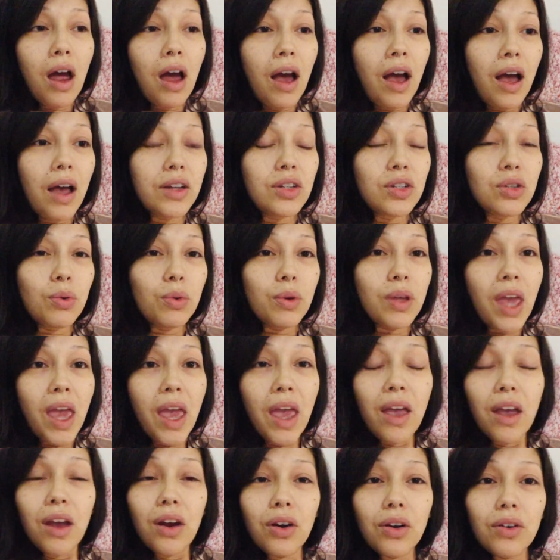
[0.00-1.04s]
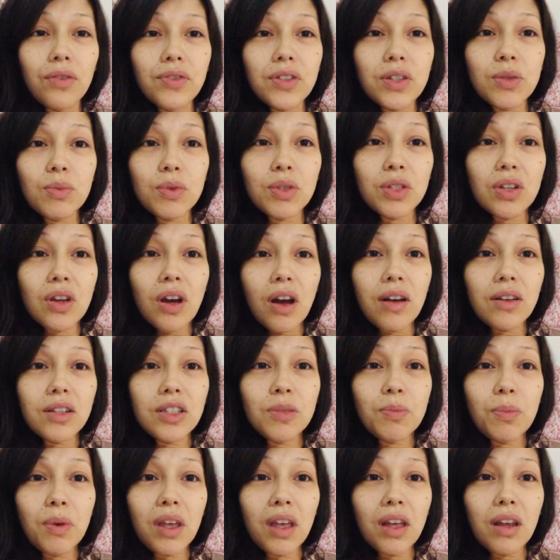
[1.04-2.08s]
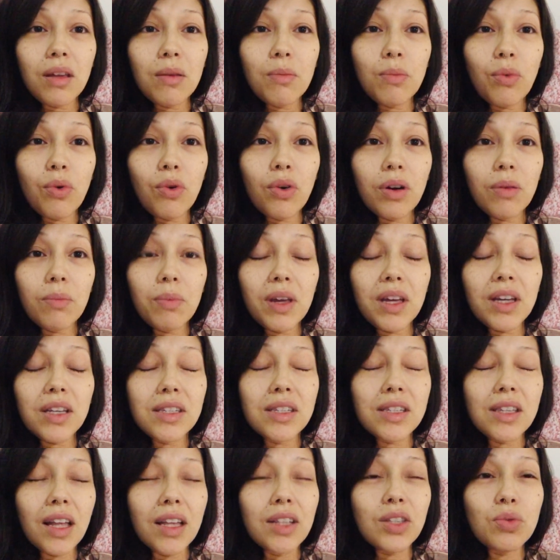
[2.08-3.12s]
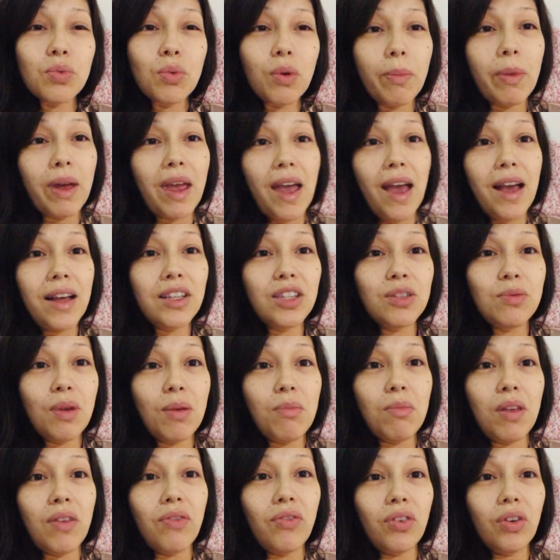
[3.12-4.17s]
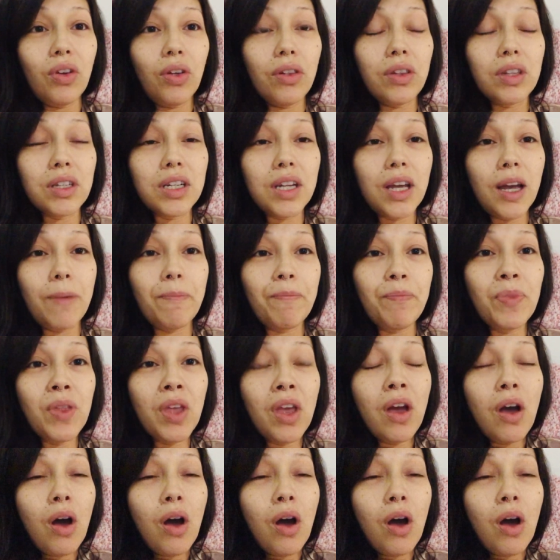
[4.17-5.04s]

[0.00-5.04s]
I don't care if someone's gossiping anymore, because that's what my ex made me feel all the time.